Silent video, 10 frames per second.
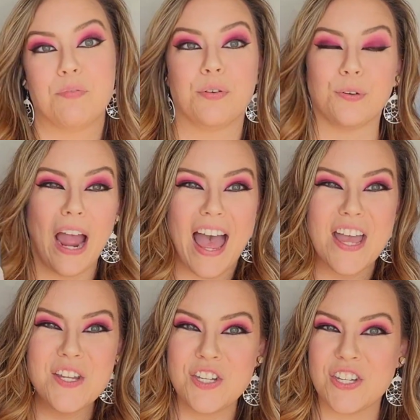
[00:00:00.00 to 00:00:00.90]

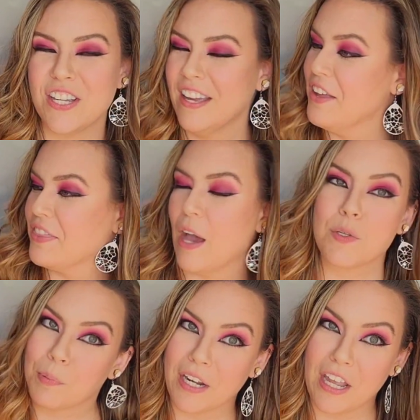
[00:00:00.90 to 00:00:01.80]
brush. That was
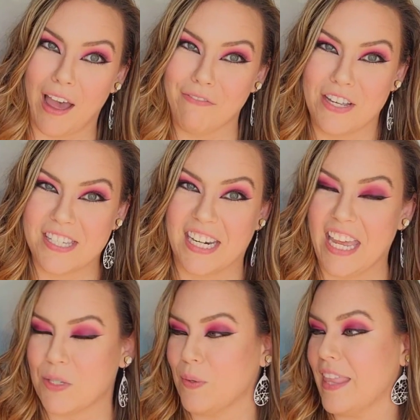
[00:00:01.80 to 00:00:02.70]
pretty obvious to
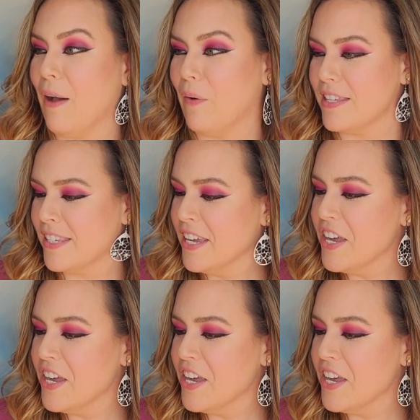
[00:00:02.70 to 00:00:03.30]
guess what that was.